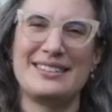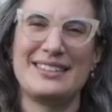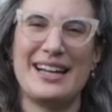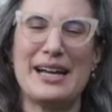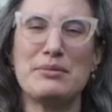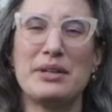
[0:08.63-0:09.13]

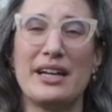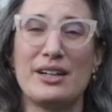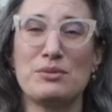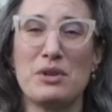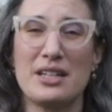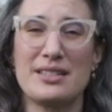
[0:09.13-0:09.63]
I'm
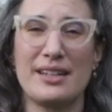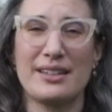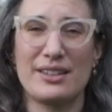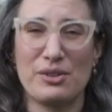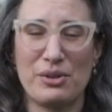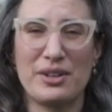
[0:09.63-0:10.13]
Karen Waltuck,
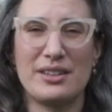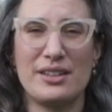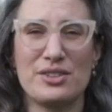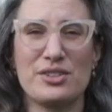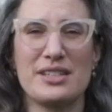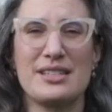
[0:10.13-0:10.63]
the
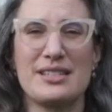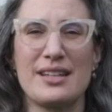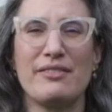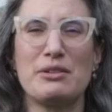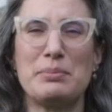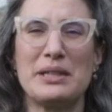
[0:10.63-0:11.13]
horticulturist of
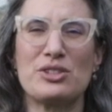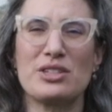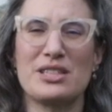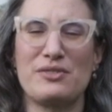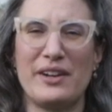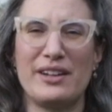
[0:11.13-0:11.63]
the
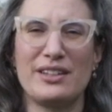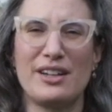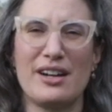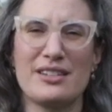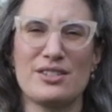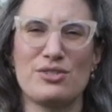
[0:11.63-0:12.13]
Farrand
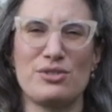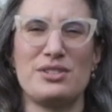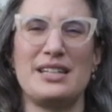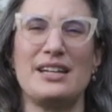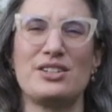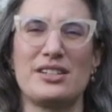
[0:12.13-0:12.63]
Garden
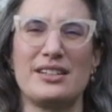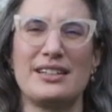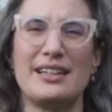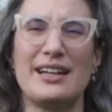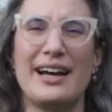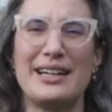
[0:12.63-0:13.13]
Association
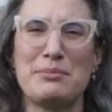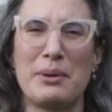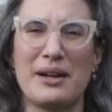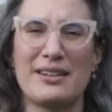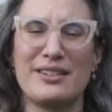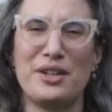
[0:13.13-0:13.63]
in Hyde
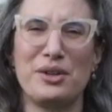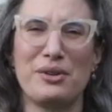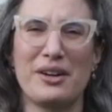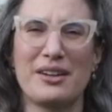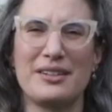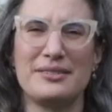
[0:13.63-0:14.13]
Park, New York.